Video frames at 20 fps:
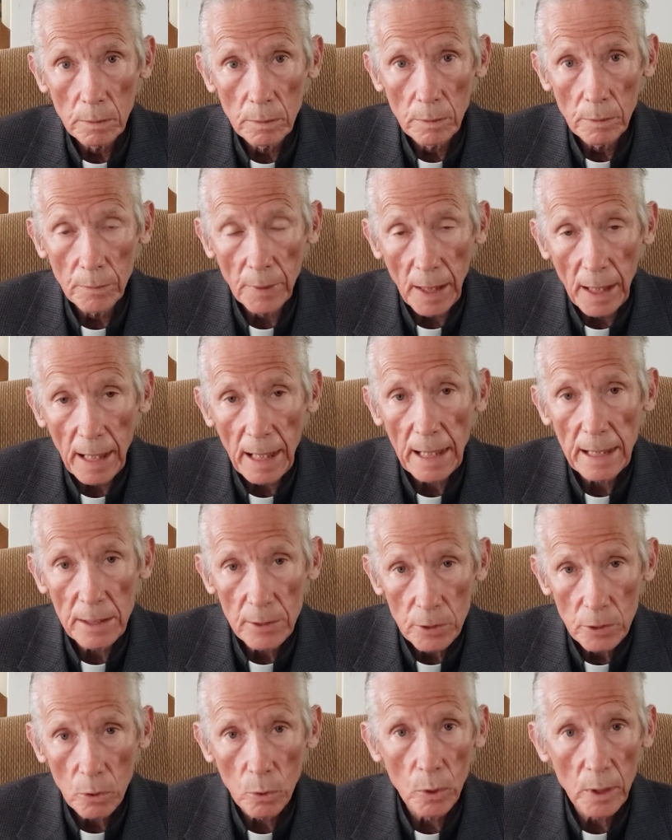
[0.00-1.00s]
the
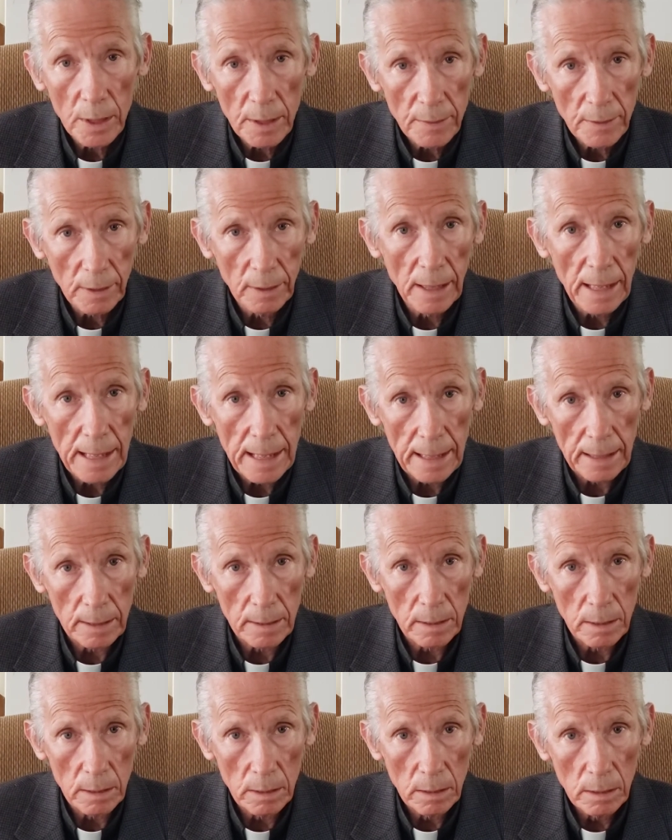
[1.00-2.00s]
highest court in the land,
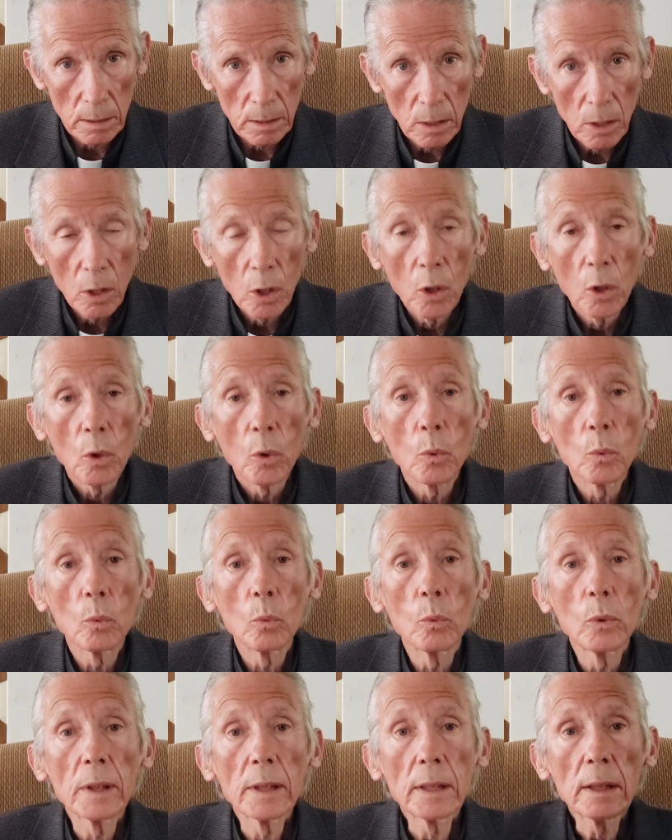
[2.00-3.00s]

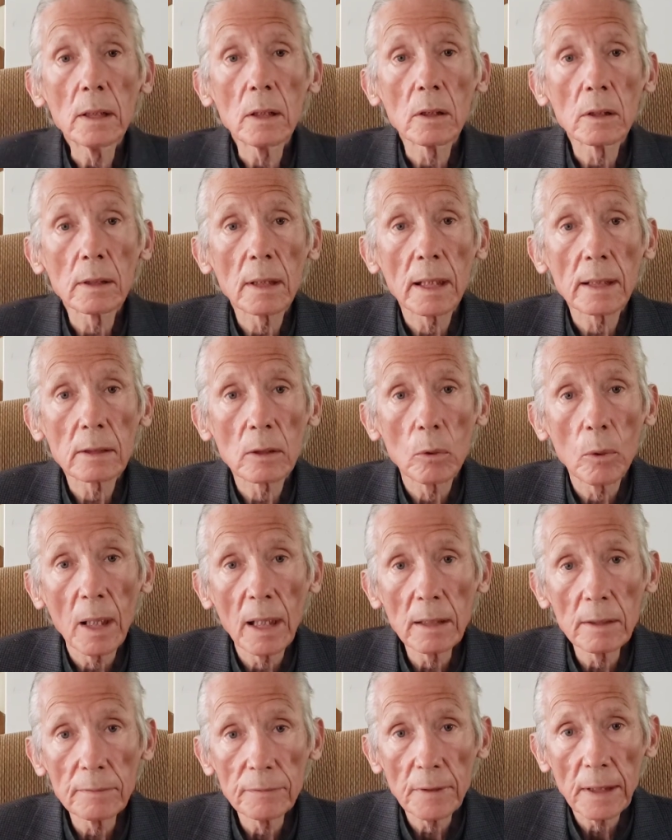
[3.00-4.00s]
we are not
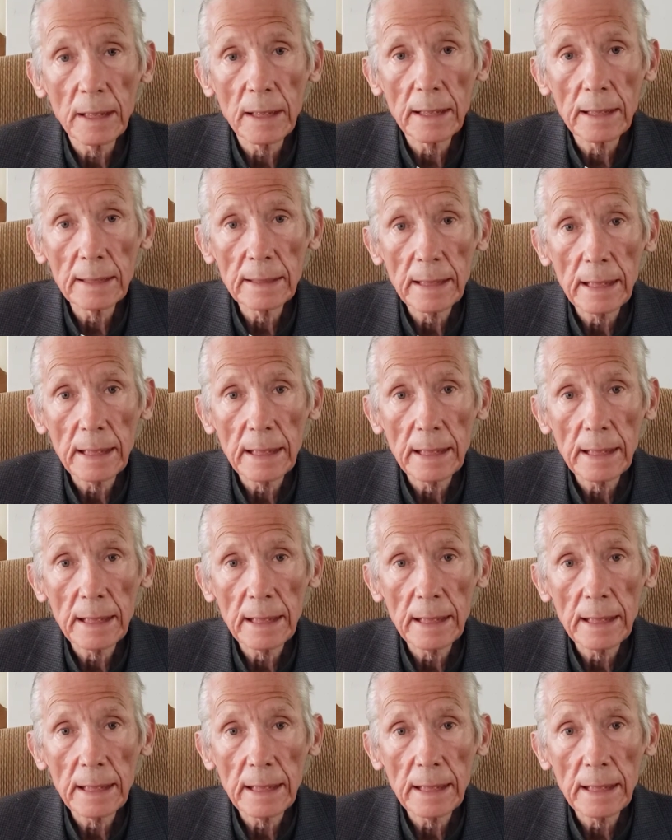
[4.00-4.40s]
qualified